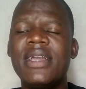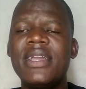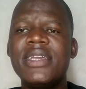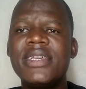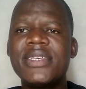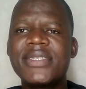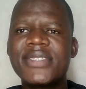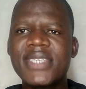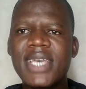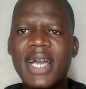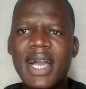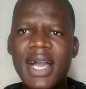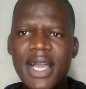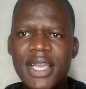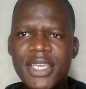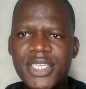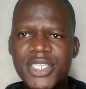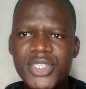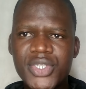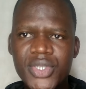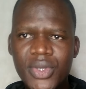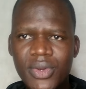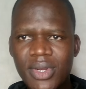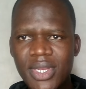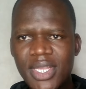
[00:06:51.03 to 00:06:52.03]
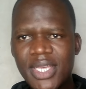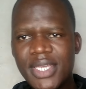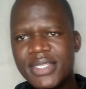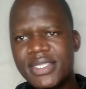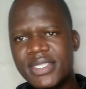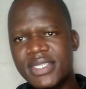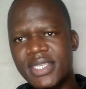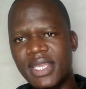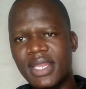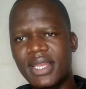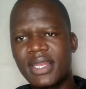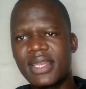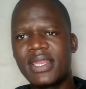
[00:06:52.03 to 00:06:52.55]
is
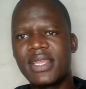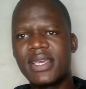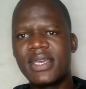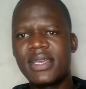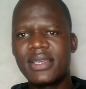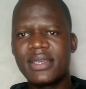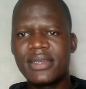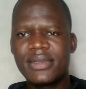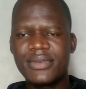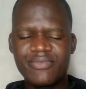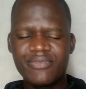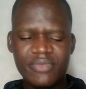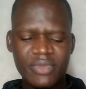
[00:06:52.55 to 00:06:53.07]
isolated